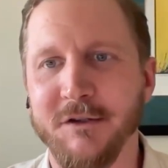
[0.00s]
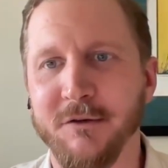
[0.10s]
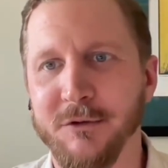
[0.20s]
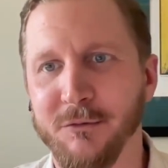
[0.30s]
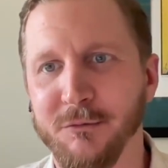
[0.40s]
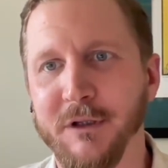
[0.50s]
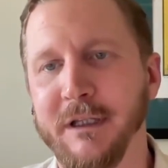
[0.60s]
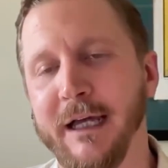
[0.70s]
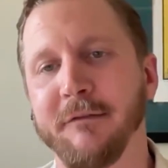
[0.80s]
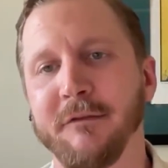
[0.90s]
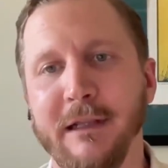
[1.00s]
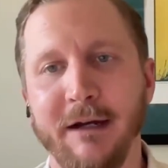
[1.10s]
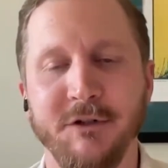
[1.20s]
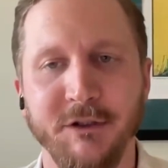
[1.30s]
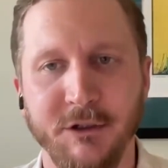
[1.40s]
So you're really kind of
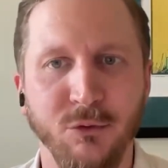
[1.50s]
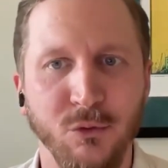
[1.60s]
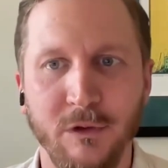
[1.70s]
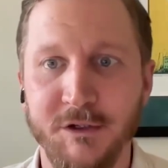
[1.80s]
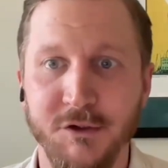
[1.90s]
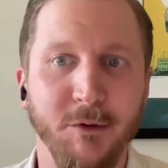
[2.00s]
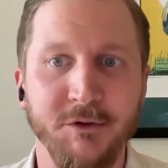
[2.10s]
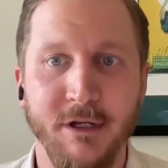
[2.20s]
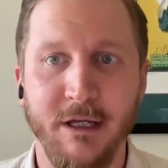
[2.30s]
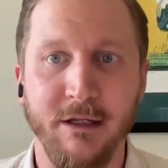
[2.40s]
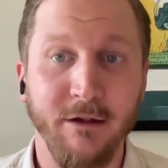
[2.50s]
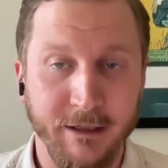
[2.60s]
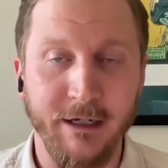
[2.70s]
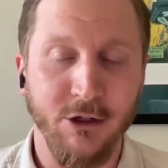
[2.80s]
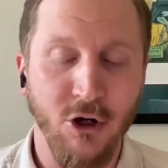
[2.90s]
leveraging the tool as almost
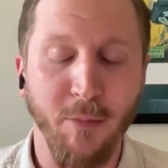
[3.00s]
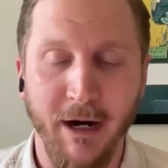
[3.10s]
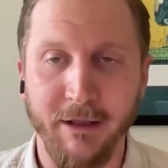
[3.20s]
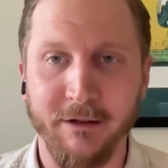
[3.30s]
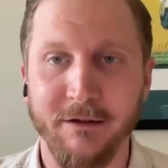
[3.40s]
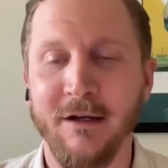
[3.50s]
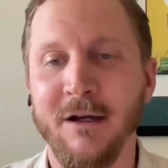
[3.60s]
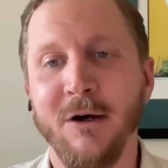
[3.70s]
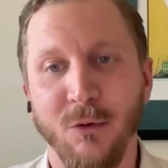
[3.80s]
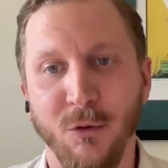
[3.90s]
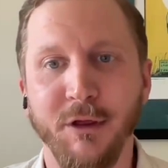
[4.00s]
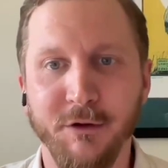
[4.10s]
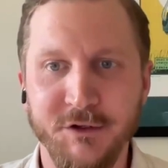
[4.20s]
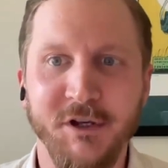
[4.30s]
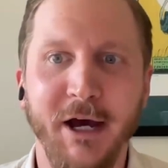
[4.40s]
a co-pilot or
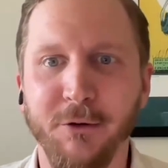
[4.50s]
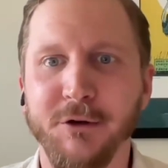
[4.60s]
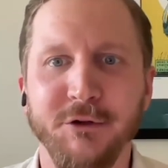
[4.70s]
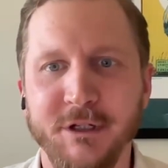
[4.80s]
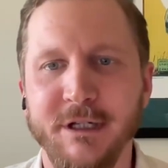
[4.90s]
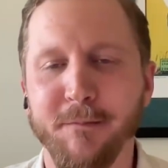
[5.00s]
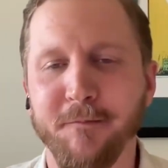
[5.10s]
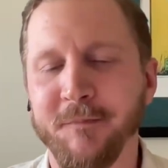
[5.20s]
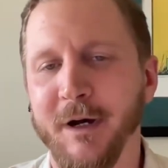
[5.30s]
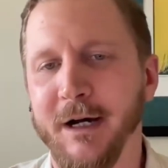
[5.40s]
another designer on your team.